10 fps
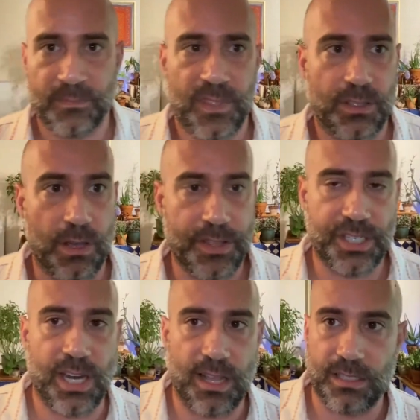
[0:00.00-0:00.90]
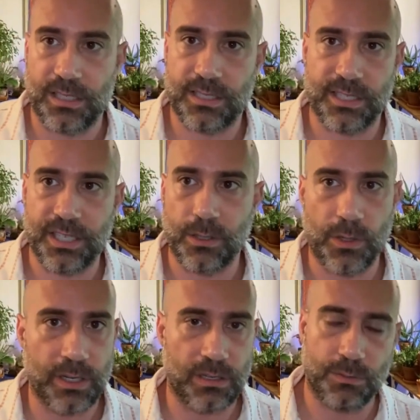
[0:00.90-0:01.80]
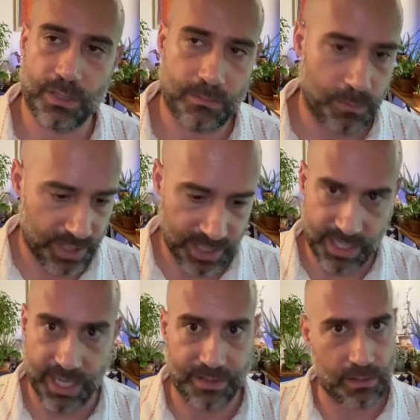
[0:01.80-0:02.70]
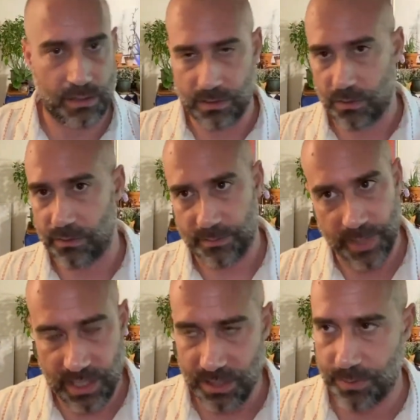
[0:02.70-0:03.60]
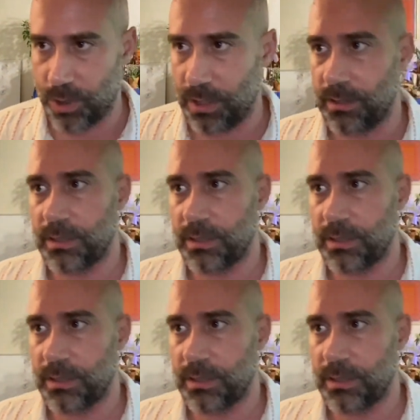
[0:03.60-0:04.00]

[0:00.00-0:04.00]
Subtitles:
So all the geologists at Shell Oil would get together on sort of the message board,